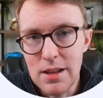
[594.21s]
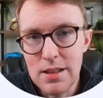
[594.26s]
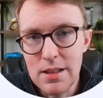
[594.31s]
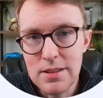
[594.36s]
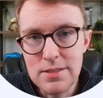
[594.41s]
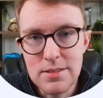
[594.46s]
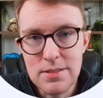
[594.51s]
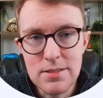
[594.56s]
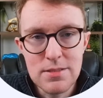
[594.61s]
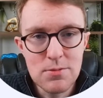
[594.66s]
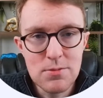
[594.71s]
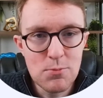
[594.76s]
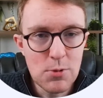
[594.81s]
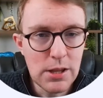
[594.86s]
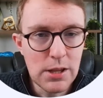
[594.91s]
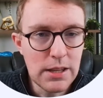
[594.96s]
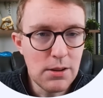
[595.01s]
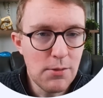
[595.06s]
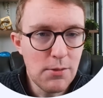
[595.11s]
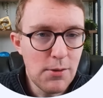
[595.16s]
It's
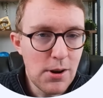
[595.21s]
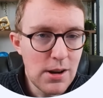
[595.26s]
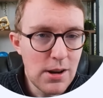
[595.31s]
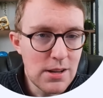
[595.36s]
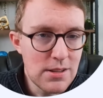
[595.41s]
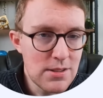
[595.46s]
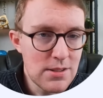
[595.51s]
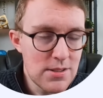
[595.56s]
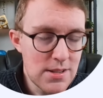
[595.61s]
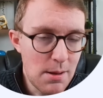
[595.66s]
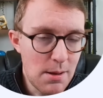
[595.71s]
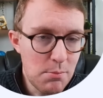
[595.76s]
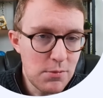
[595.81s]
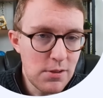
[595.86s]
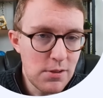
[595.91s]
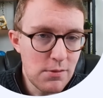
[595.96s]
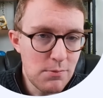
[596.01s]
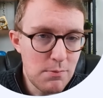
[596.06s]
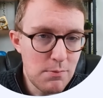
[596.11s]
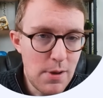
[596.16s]
really a very
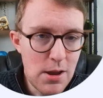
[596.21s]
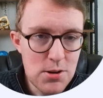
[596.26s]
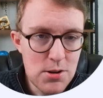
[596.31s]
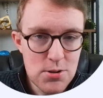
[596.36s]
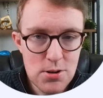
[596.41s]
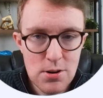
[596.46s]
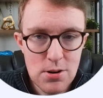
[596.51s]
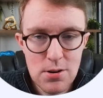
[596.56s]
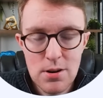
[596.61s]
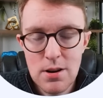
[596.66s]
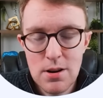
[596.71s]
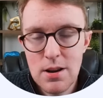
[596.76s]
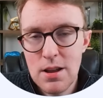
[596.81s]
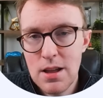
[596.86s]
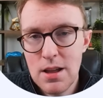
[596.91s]
deceptive measure.